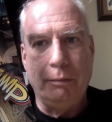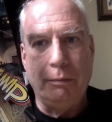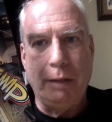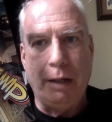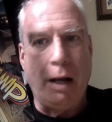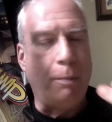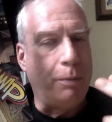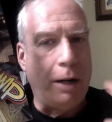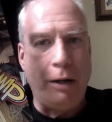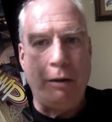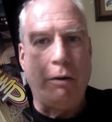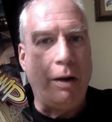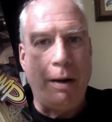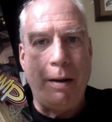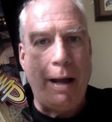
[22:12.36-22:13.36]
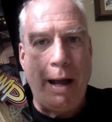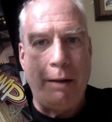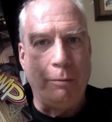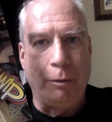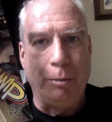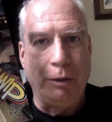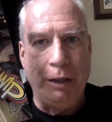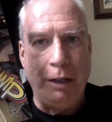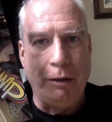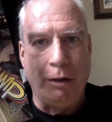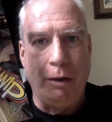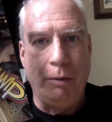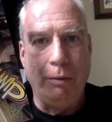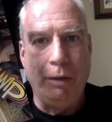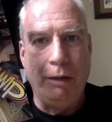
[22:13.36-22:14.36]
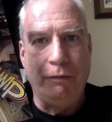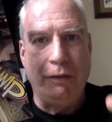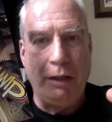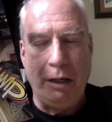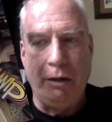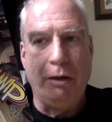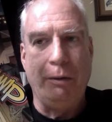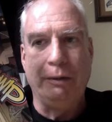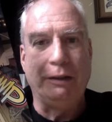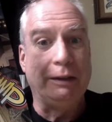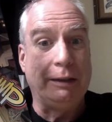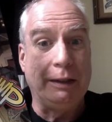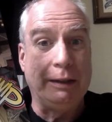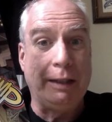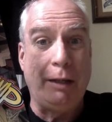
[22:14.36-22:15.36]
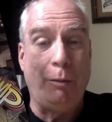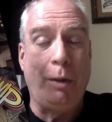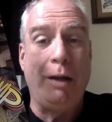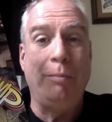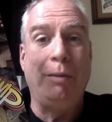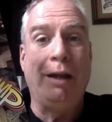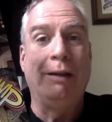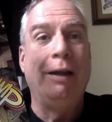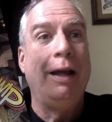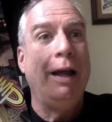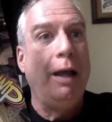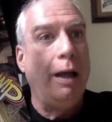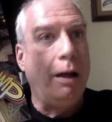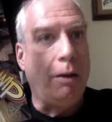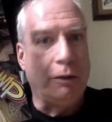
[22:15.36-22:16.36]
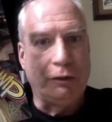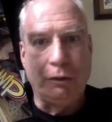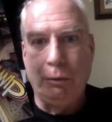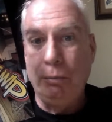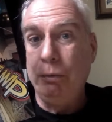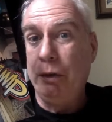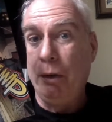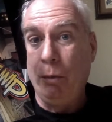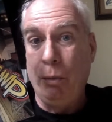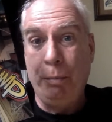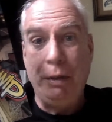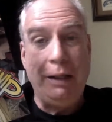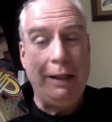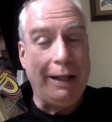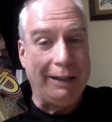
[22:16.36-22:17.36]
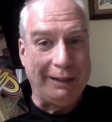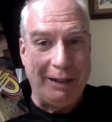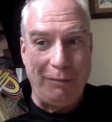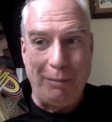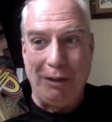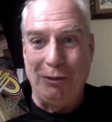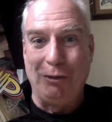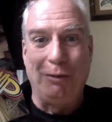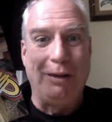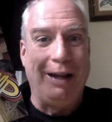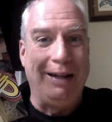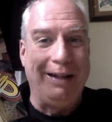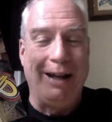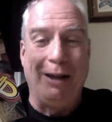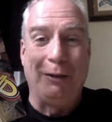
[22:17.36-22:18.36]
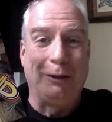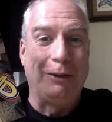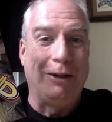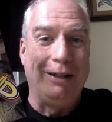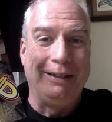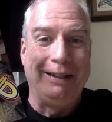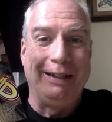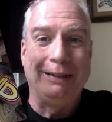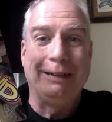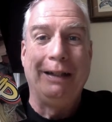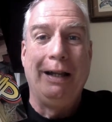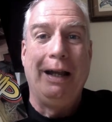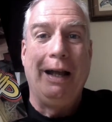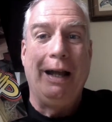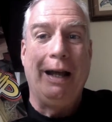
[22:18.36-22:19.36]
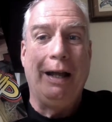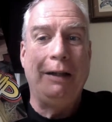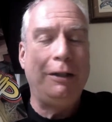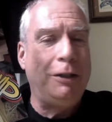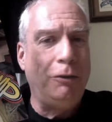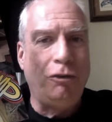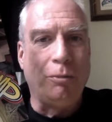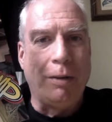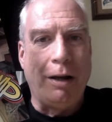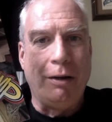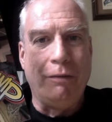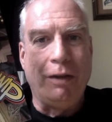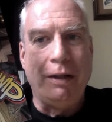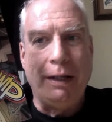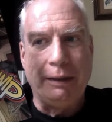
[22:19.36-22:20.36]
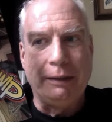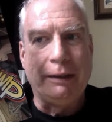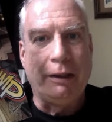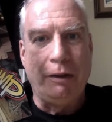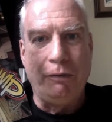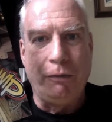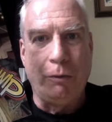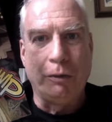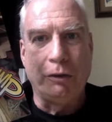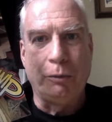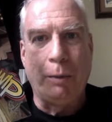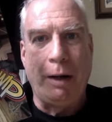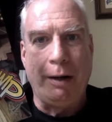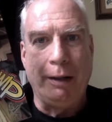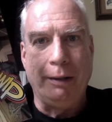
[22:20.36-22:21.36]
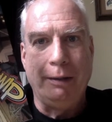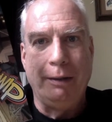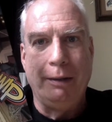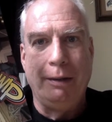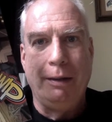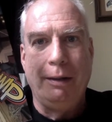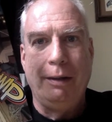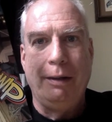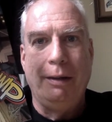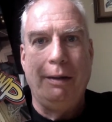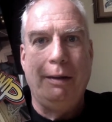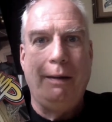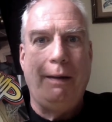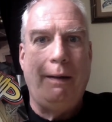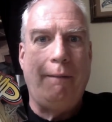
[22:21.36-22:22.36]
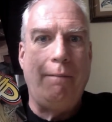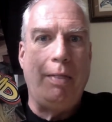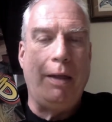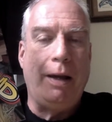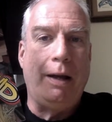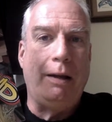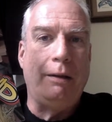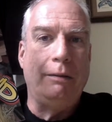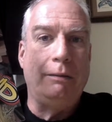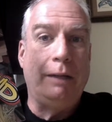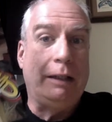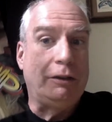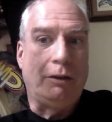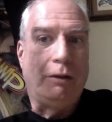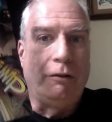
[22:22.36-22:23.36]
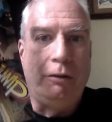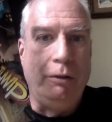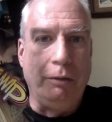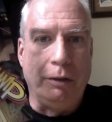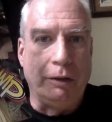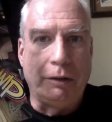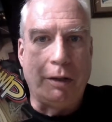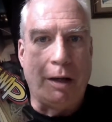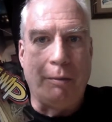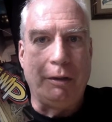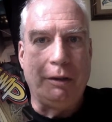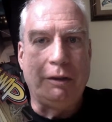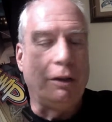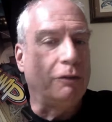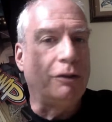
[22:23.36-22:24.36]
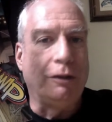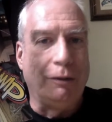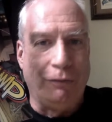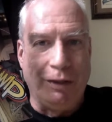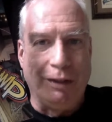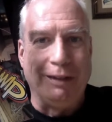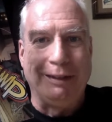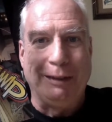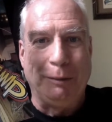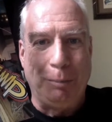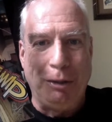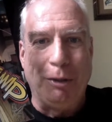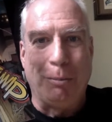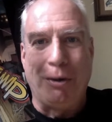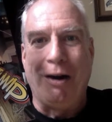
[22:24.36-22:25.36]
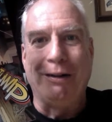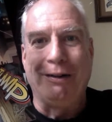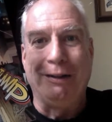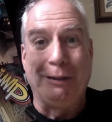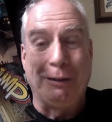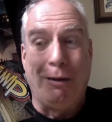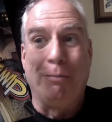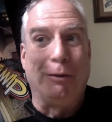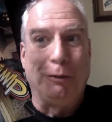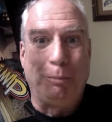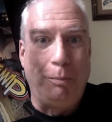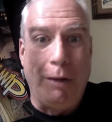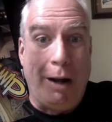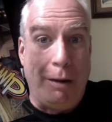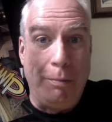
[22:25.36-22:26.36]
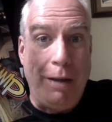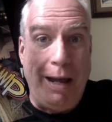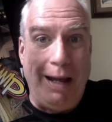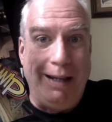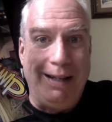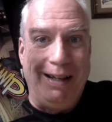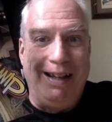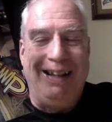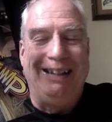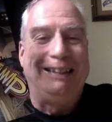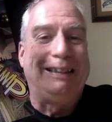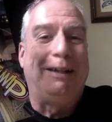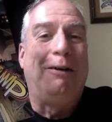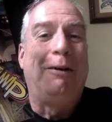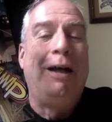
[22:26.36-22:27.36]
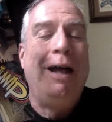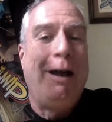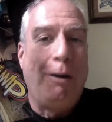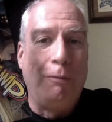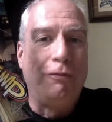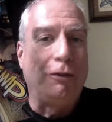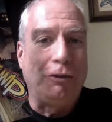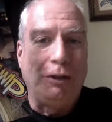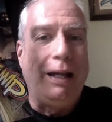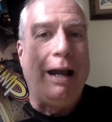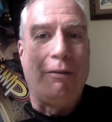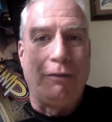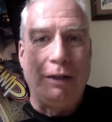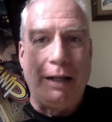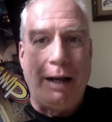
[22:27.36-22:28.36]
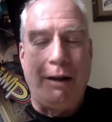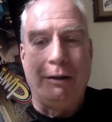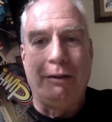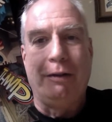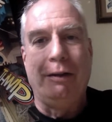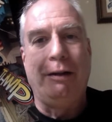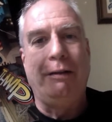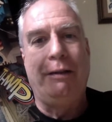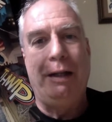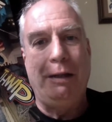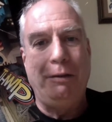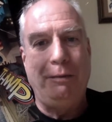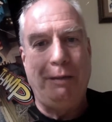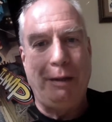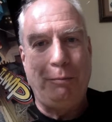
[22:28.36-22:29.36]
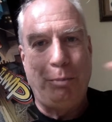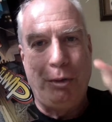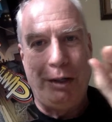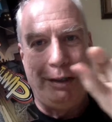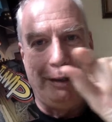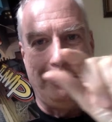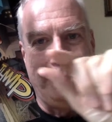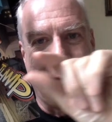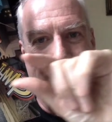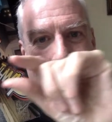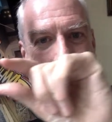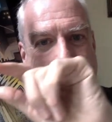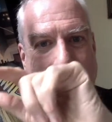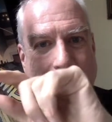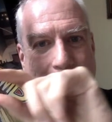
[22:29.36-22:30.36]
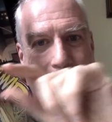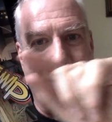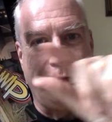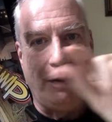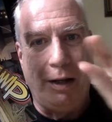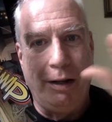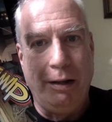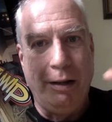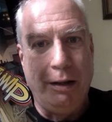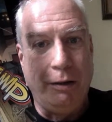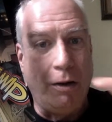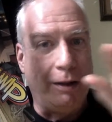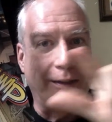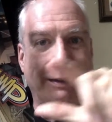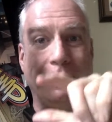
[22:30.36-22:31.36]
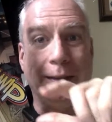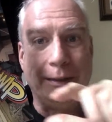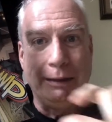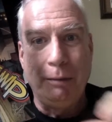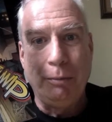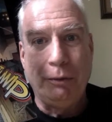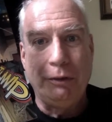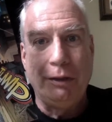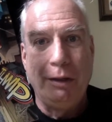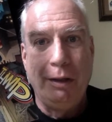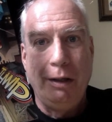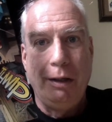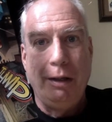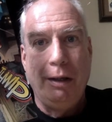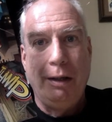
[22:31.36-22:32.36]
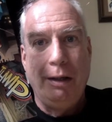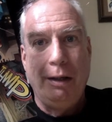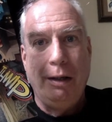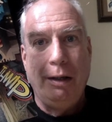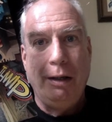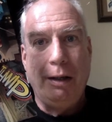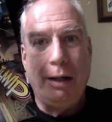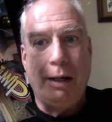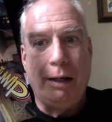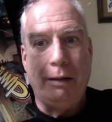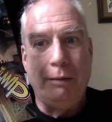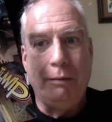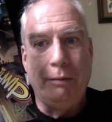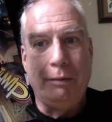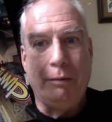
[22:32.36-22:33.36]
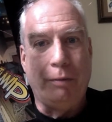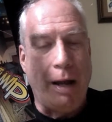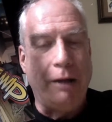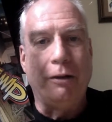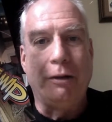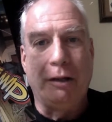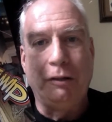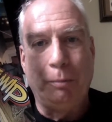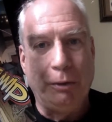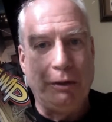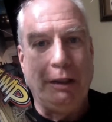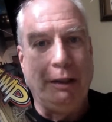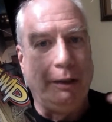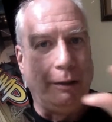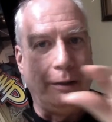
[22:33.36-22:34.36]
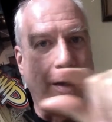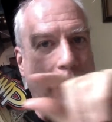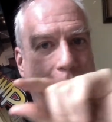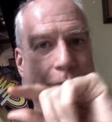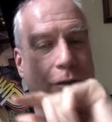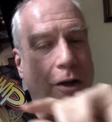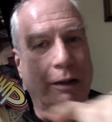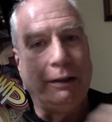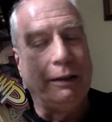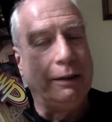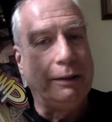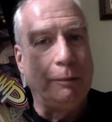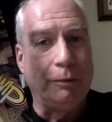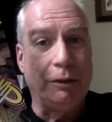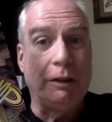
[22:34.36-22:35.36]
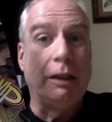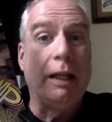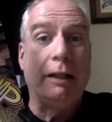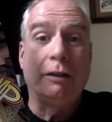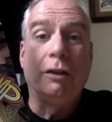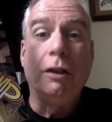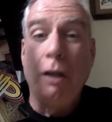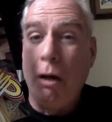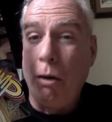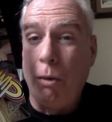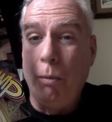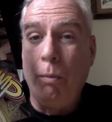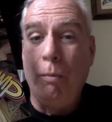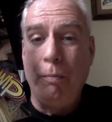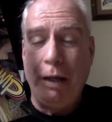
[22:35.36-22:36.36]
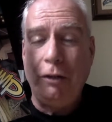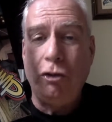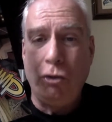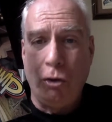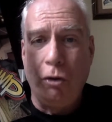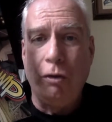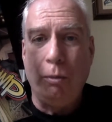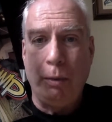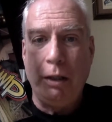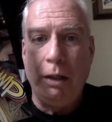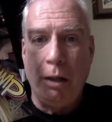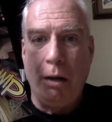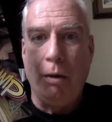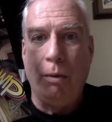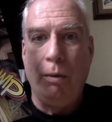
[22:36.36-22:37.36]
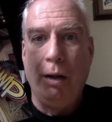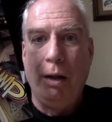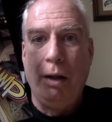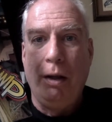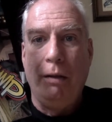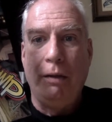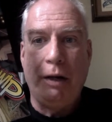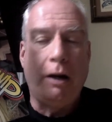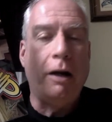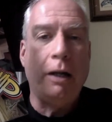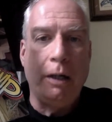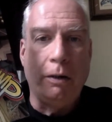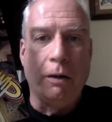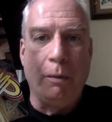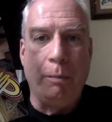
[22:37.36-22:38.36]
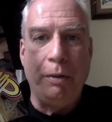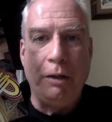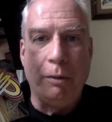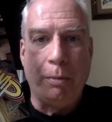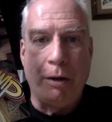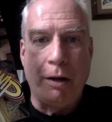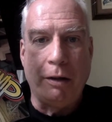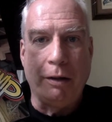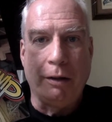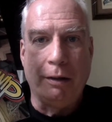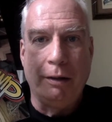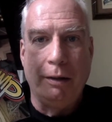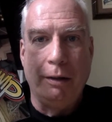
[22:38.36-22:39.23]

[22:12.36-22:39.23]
an upright or an admirable hero if the hero is a cishet white male. Also, there will be, as I've mentioned in other contexts, a huge amount of unnecessary force swearing. Uh, that's all through this comic. It's not just the villains. It's Peter Parker. It's almost Aunt May. it's all, all oh, virtually every character. They're, they they put in the little line of uh, nonsense symbols uh, the writer does, puts in a little line of nonsense and will let us know, will make sure that we know that our hero, Peter Parker,